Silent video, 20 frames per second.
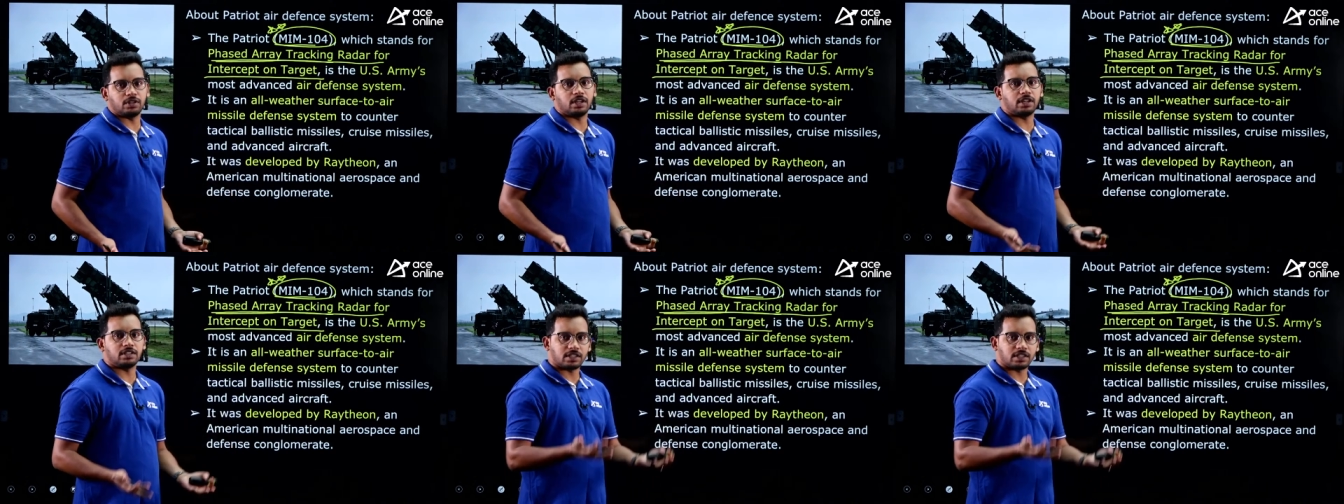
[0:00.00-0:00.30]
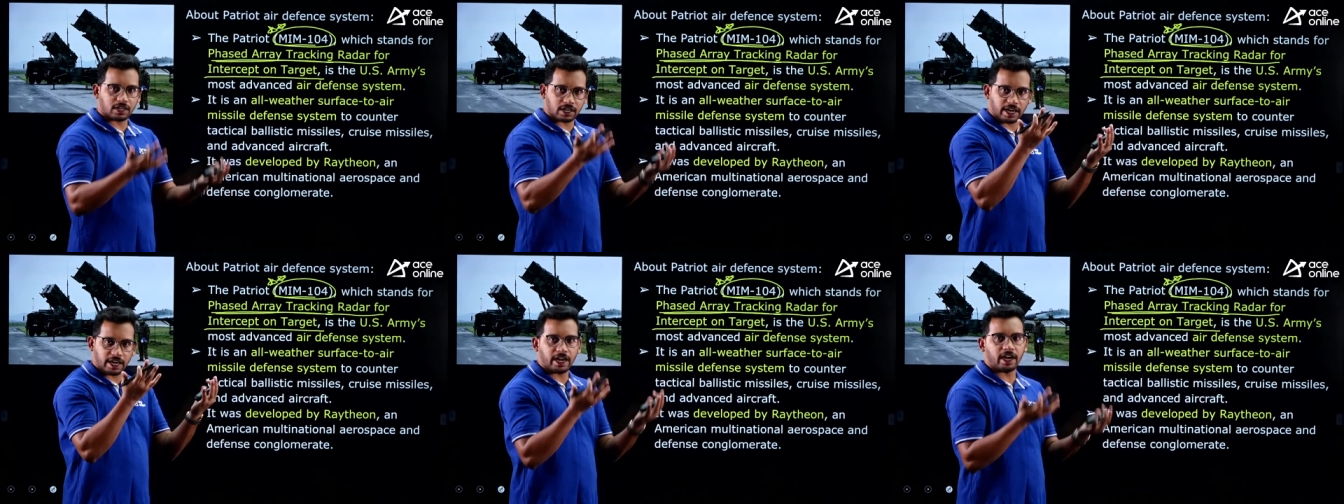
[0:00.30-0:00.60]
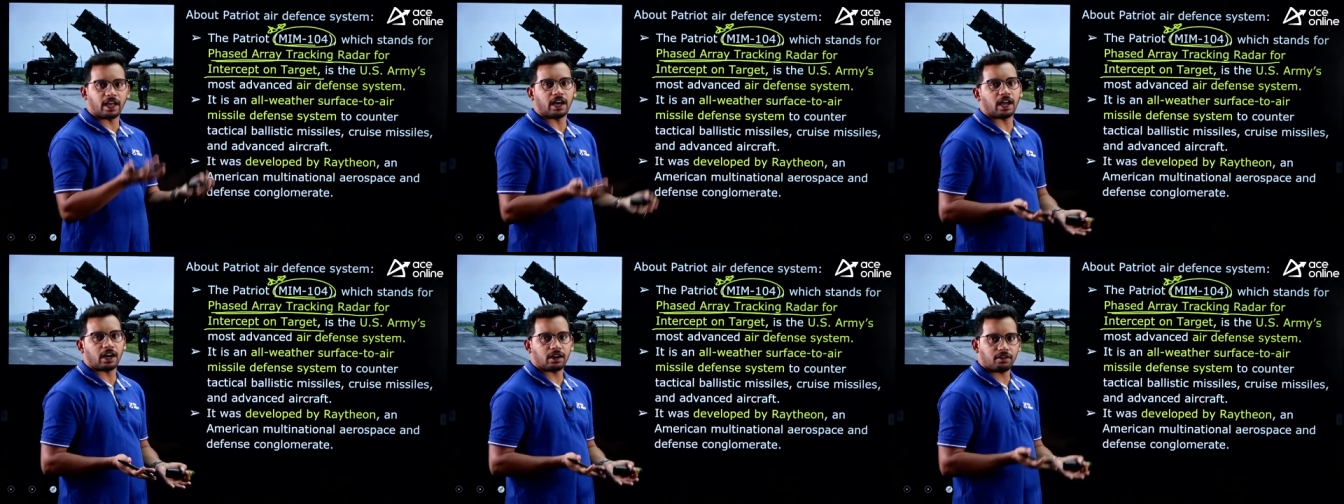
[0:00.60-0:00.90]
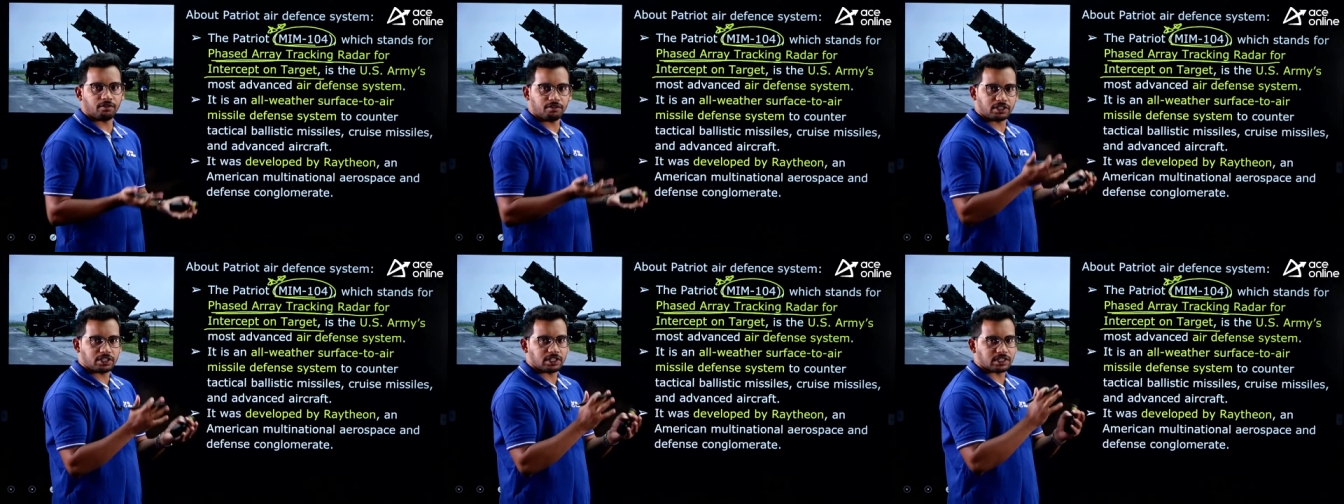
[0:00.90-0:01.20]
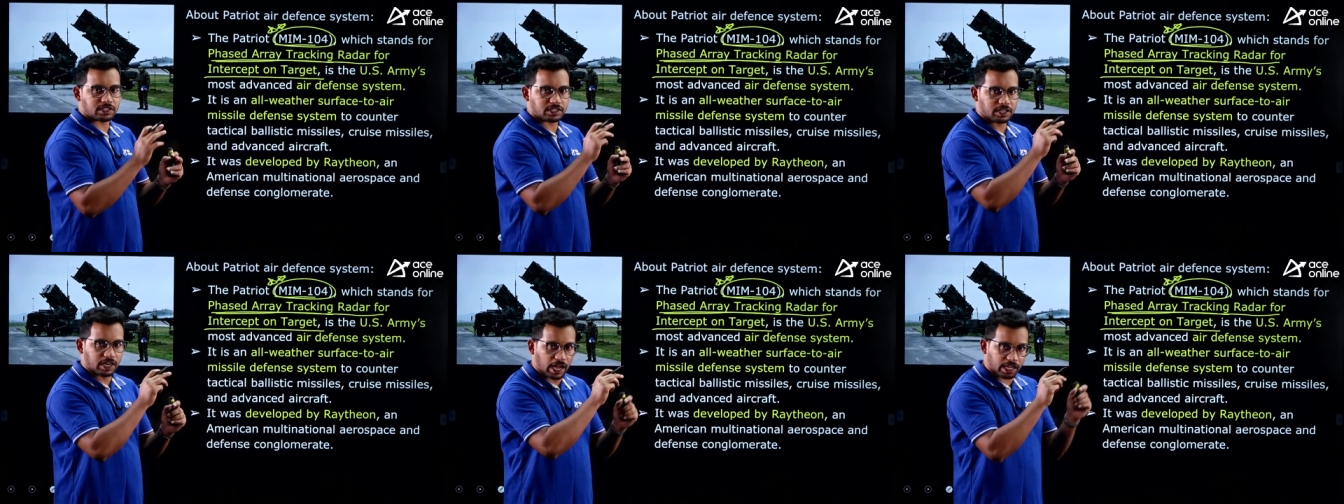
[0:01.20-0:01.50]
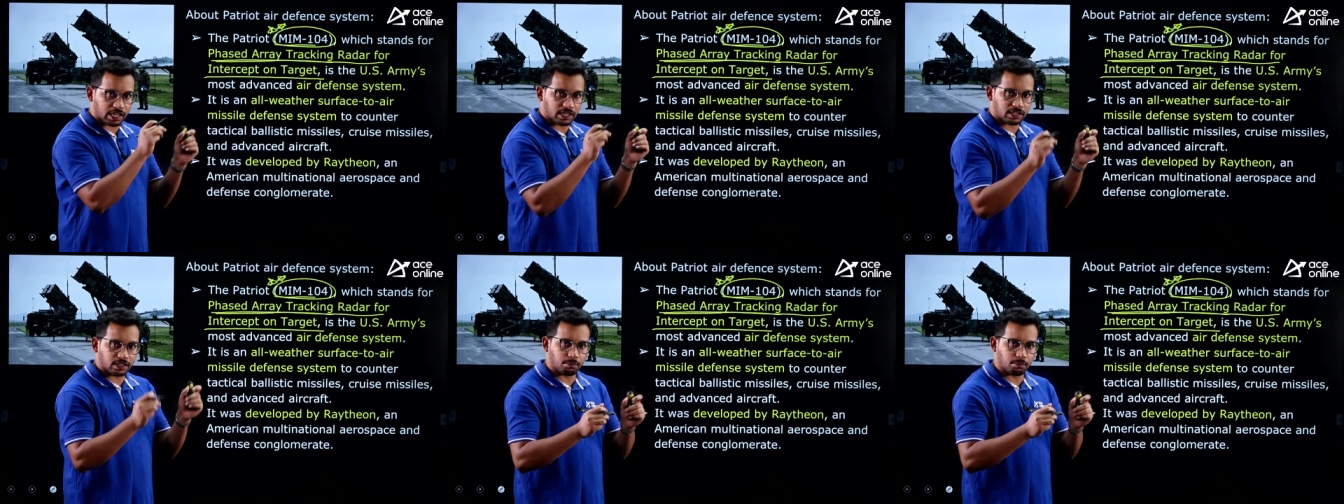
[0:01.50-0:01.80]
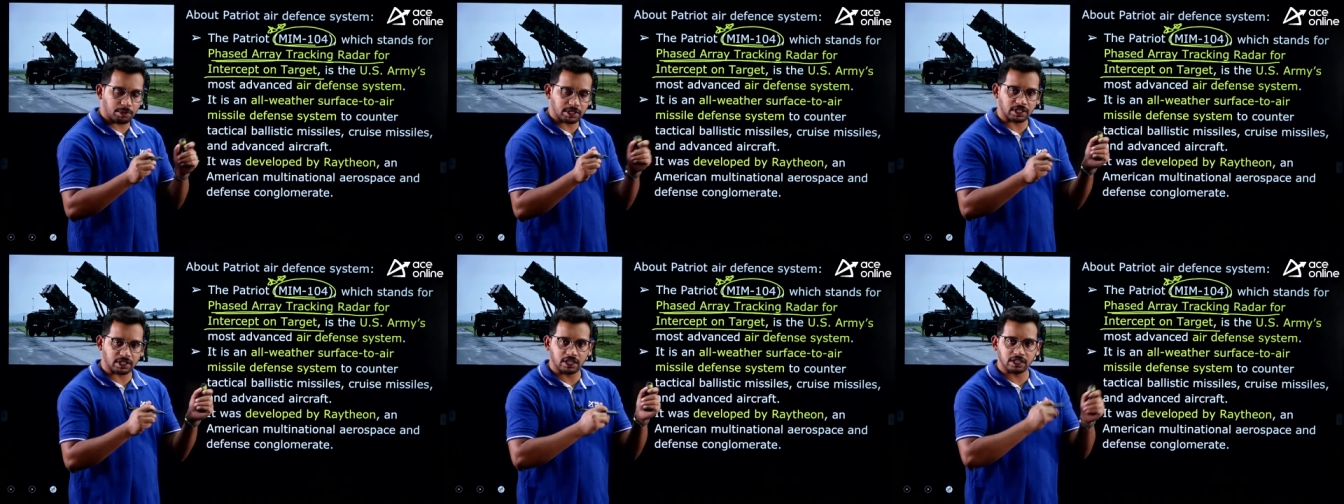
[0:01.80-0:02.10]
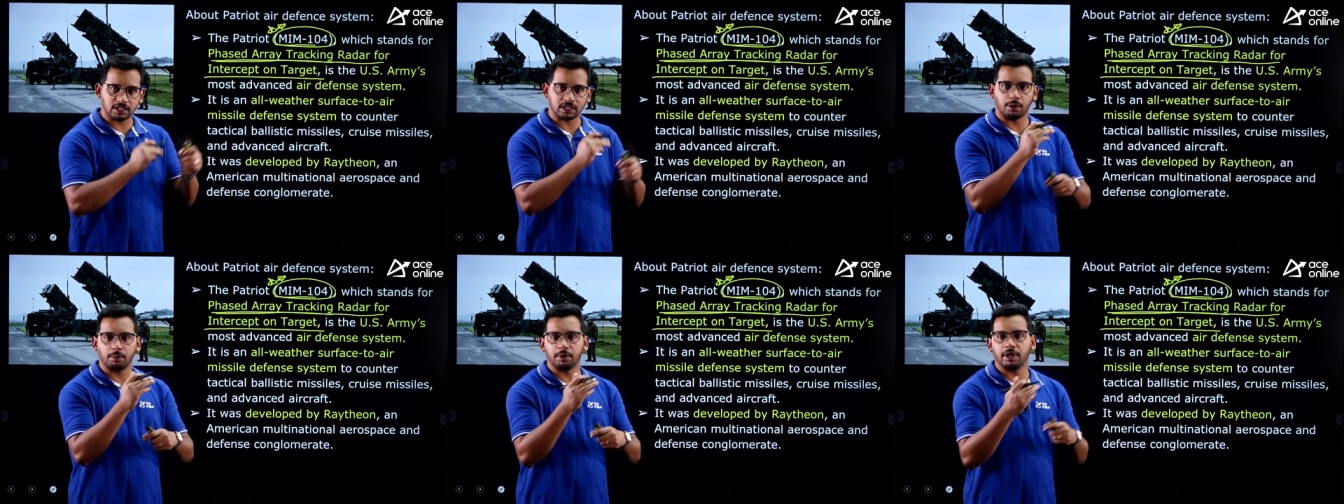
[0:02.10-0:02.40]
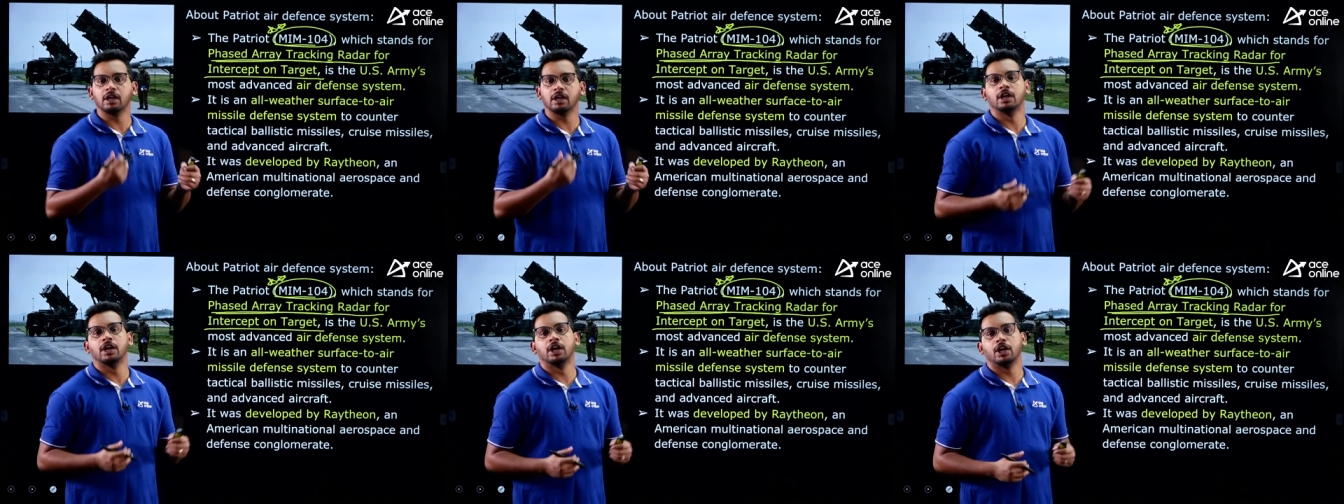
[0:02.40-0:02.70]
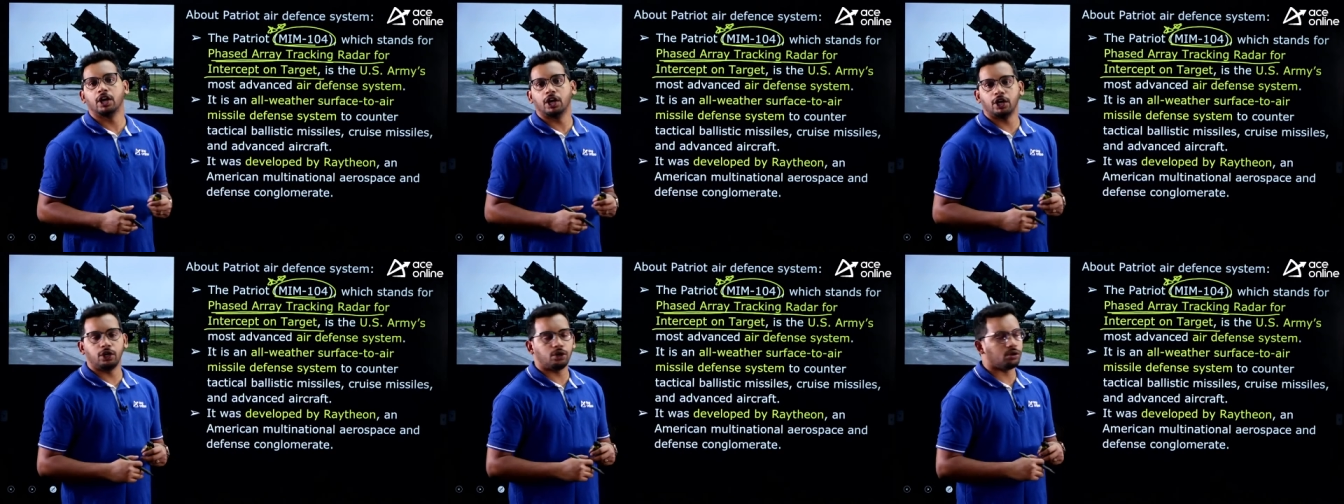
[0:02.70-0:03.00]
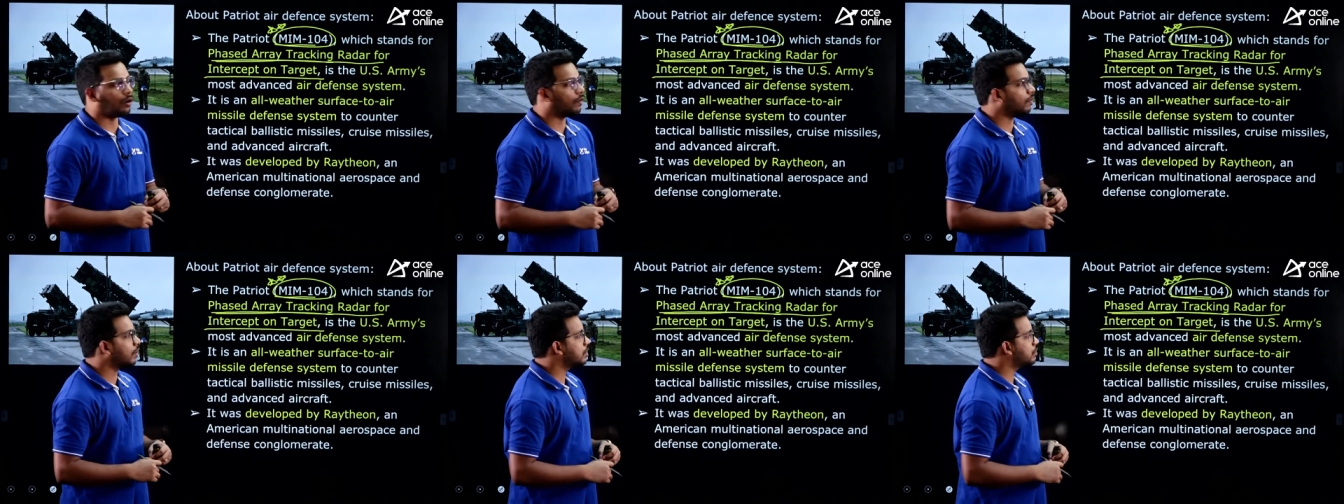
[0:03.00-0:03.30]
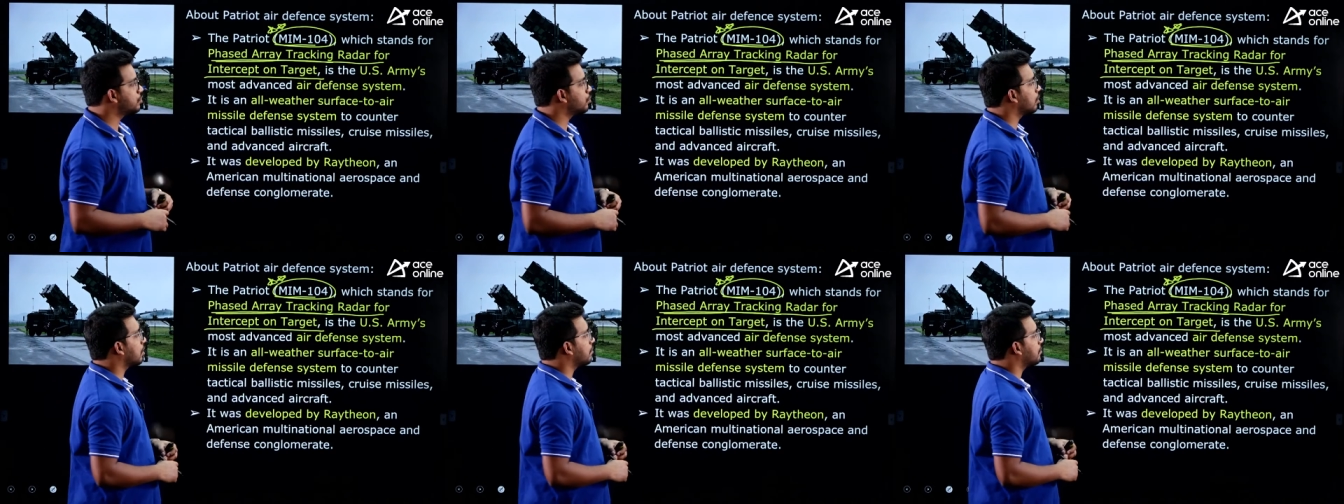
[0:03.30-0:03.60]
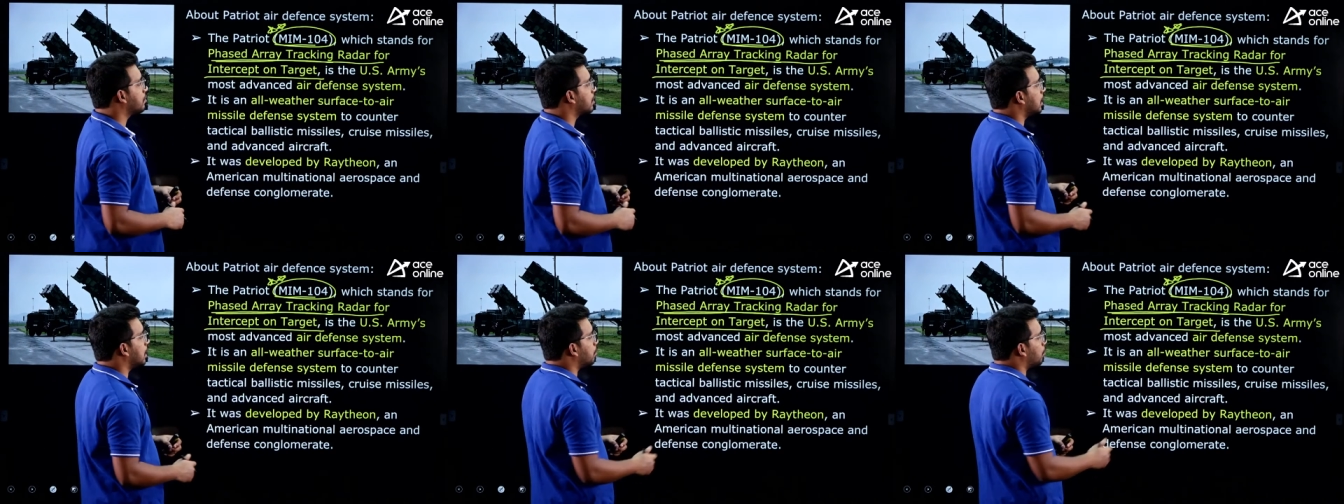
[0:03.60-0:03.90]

there is a radar which is tracking the missiles coming into our geographical